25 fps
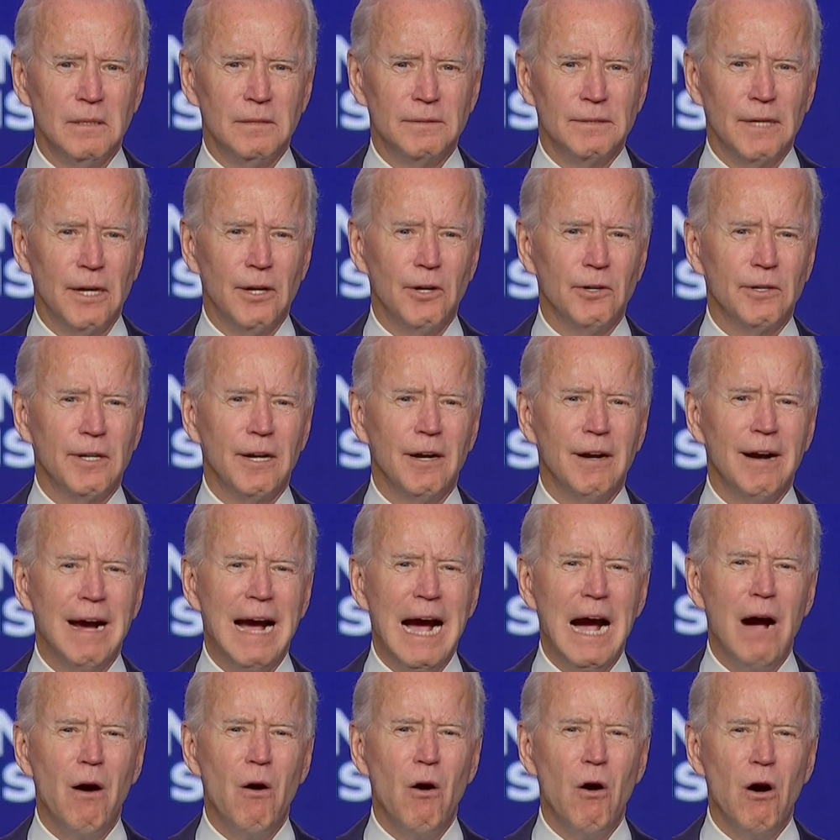I don't care
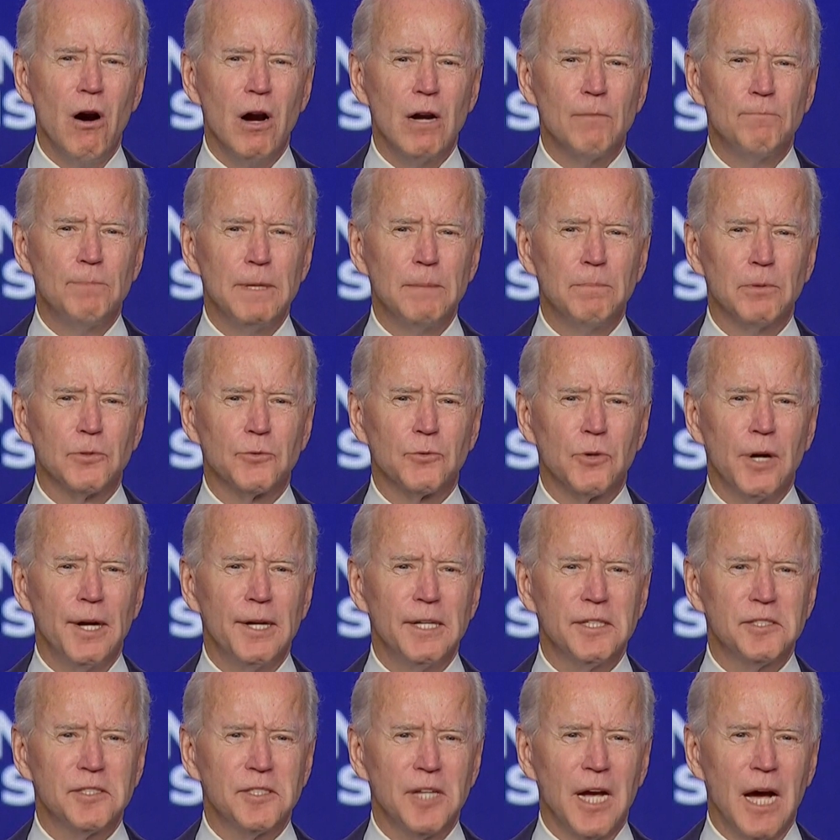how hard people try
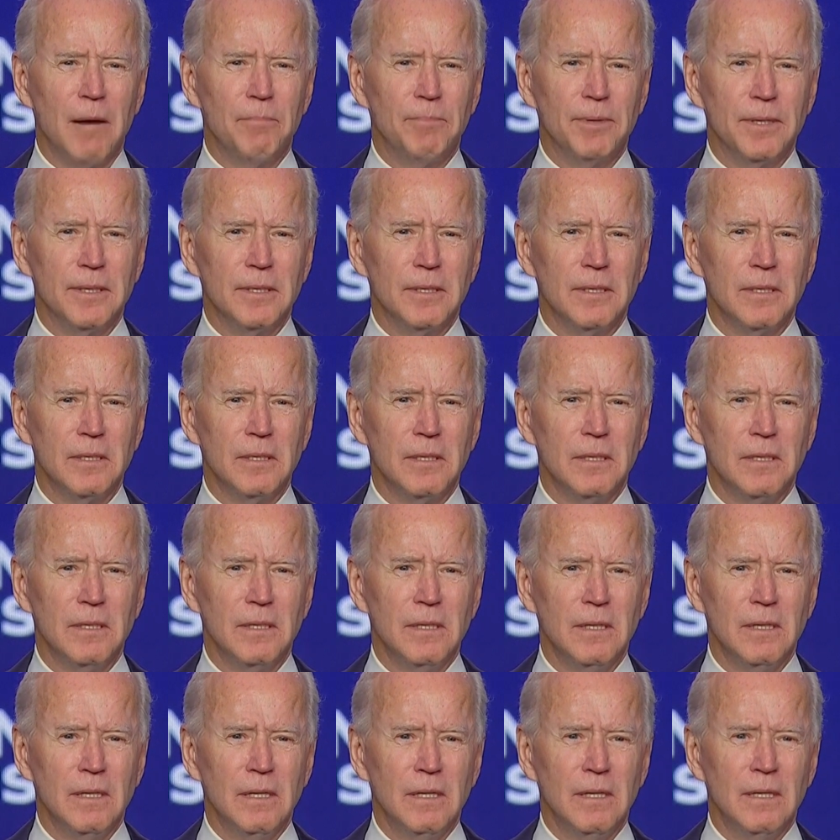to stop it.
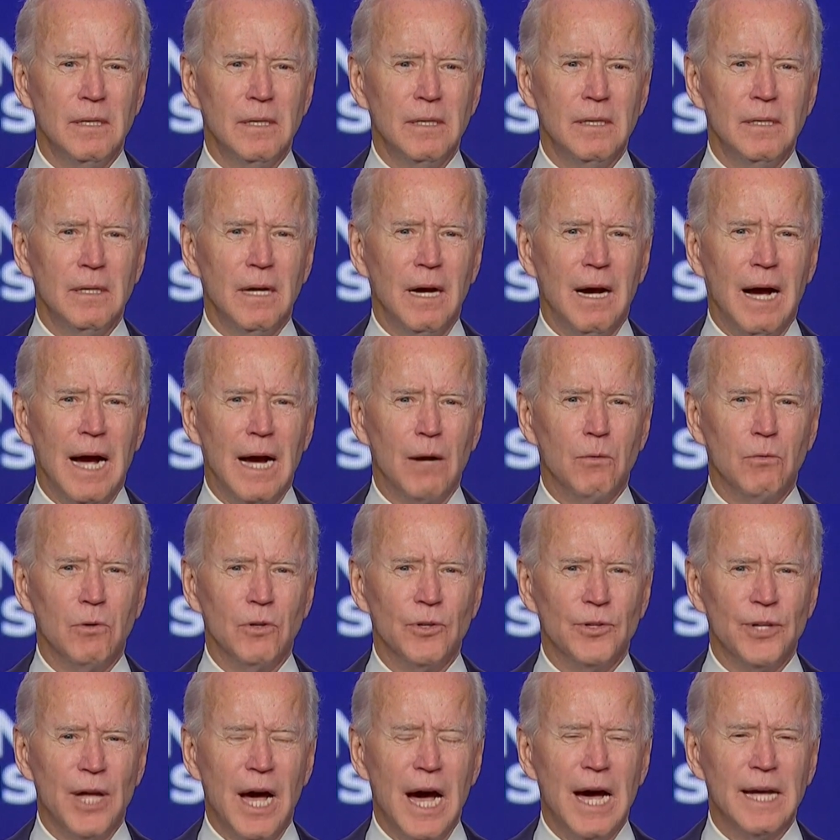I will
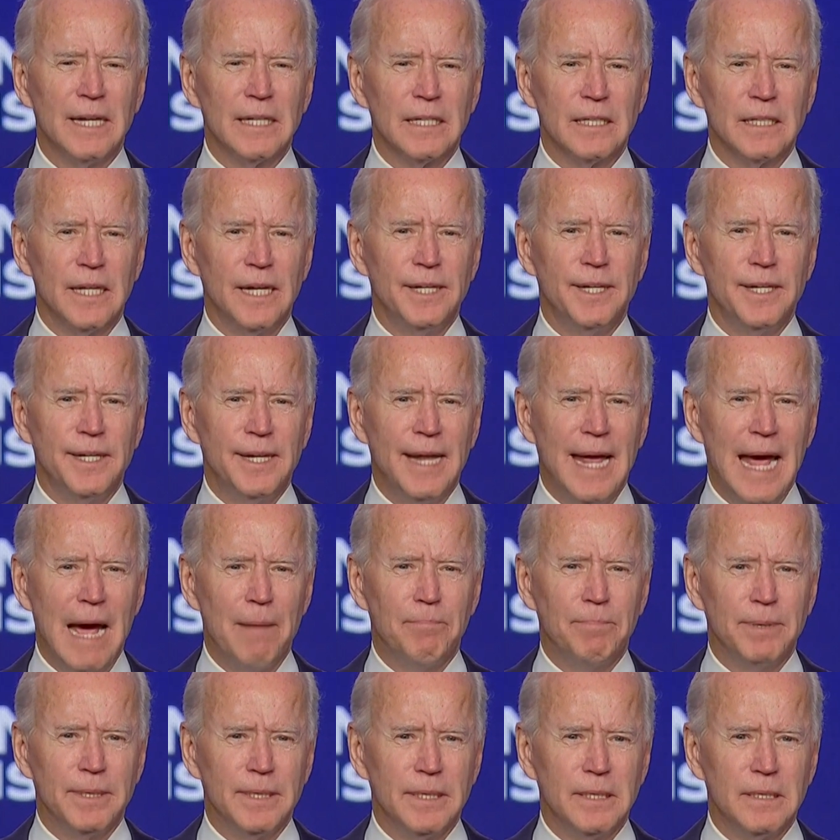not let it
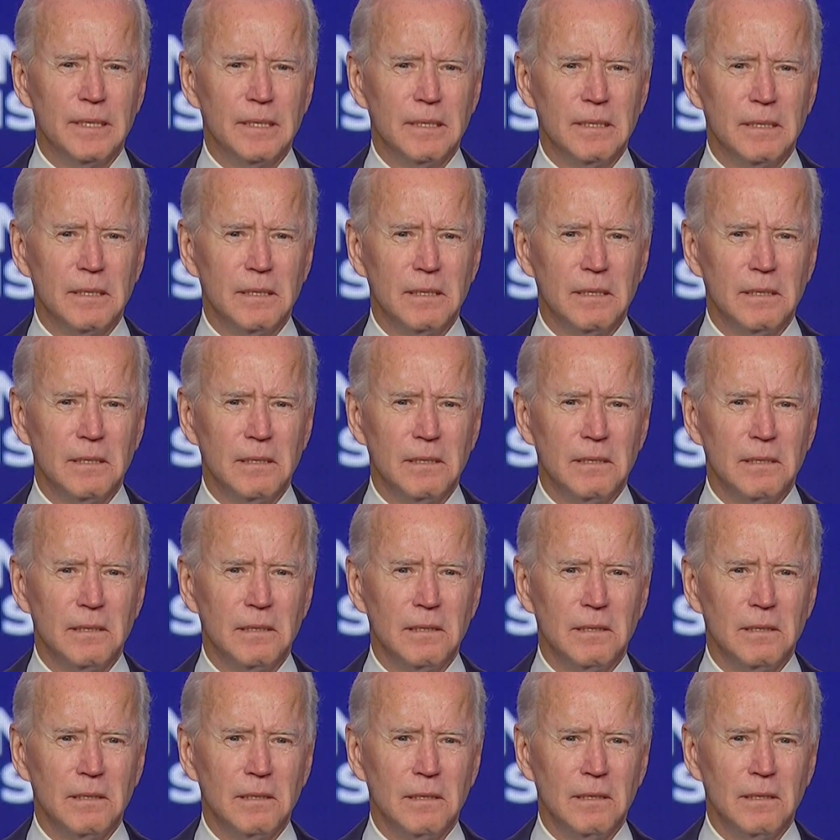happen.
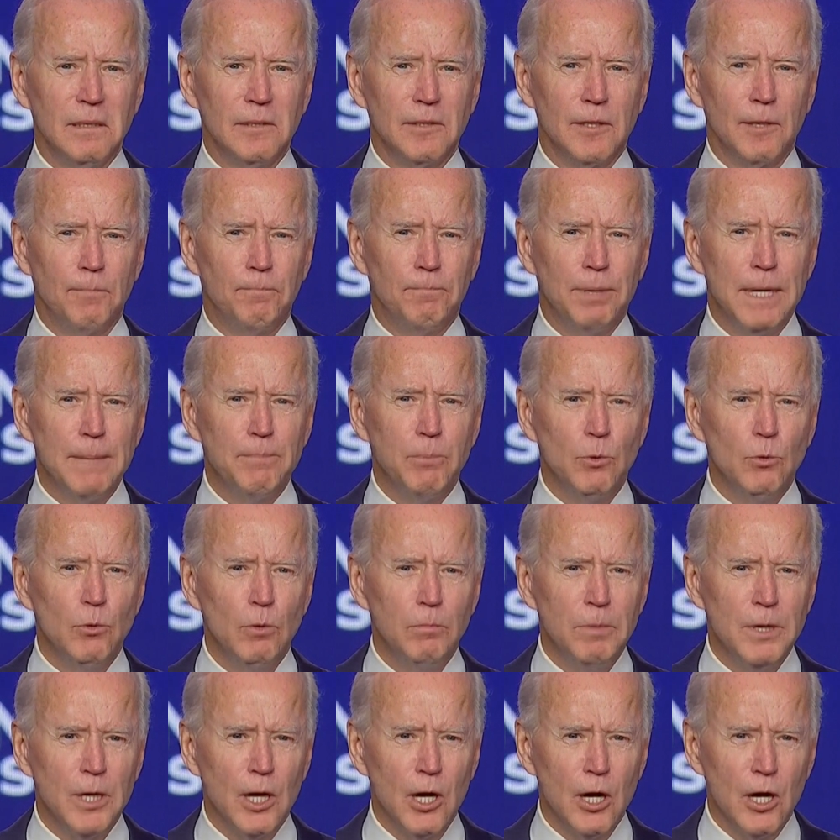The people will
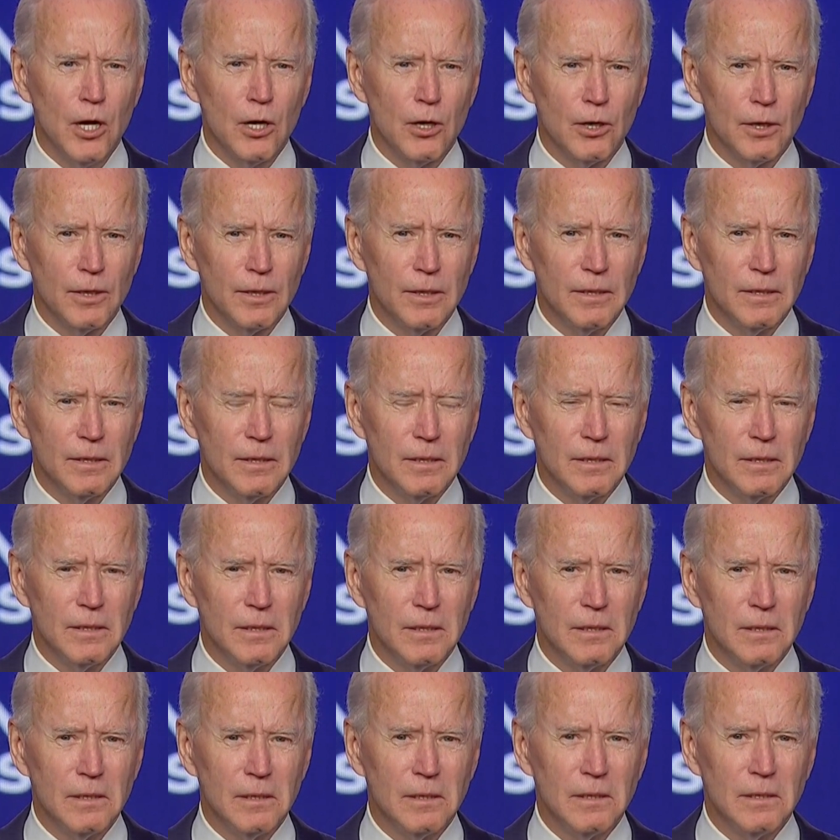be heard.
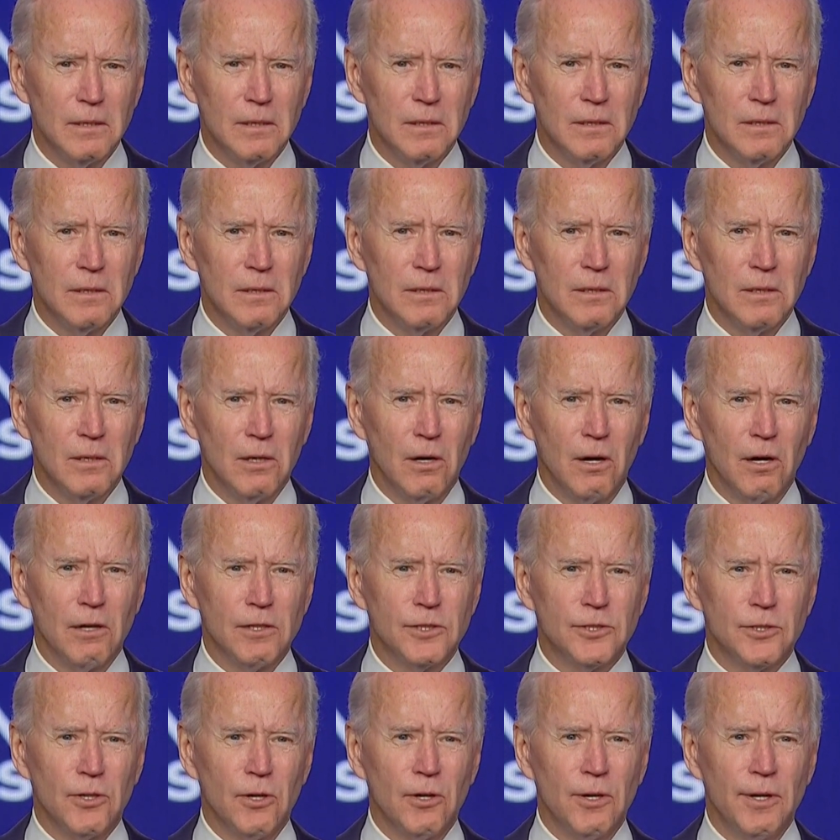Our
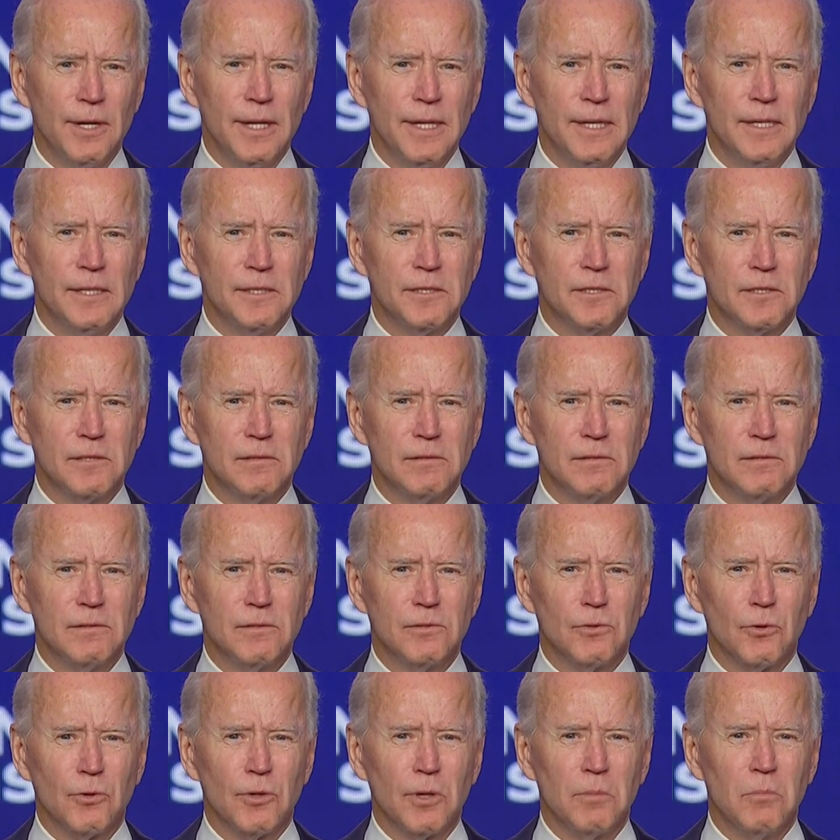journey is
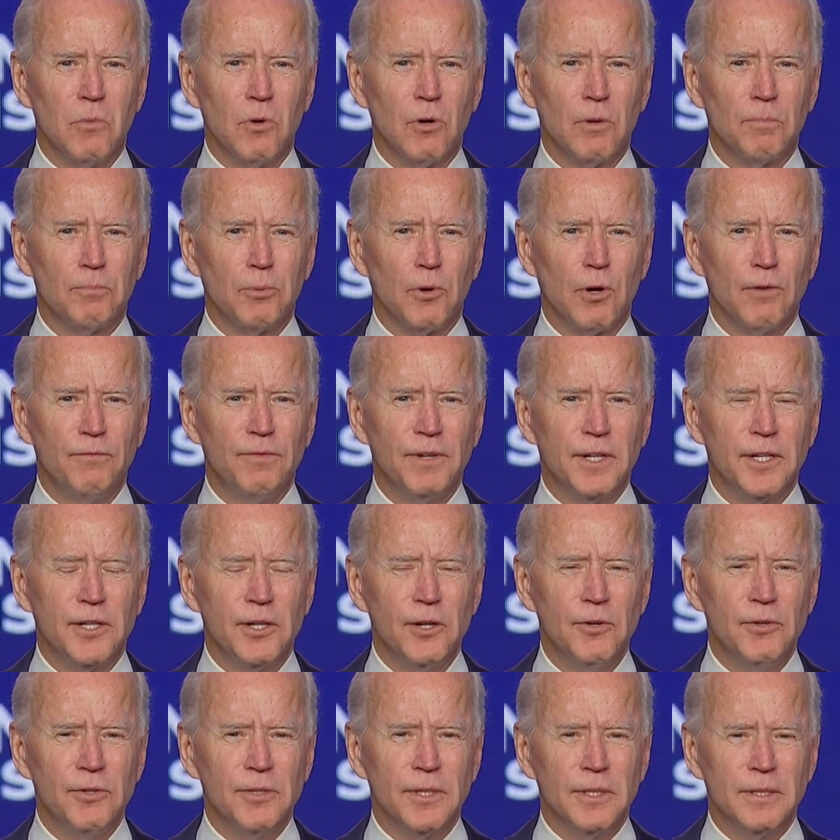toward a more perfect
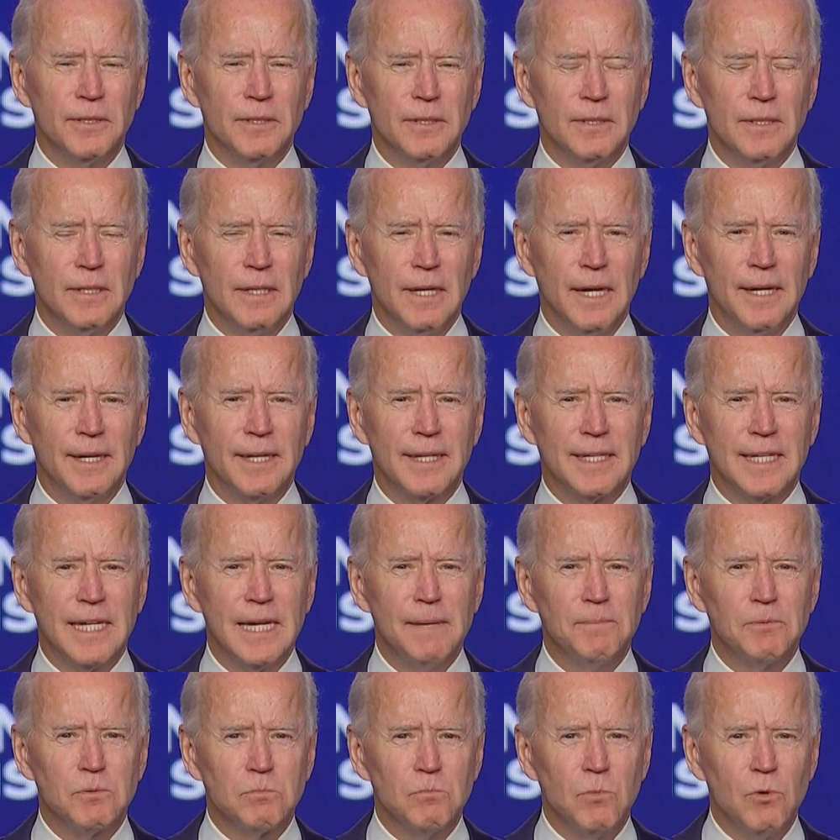union, and it
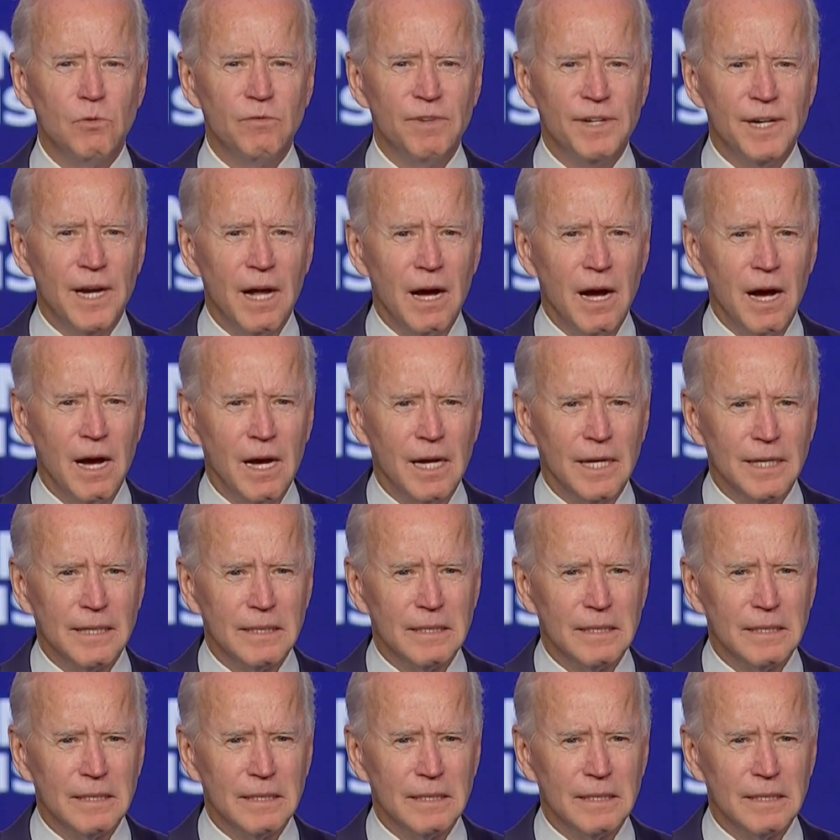keeps moving on.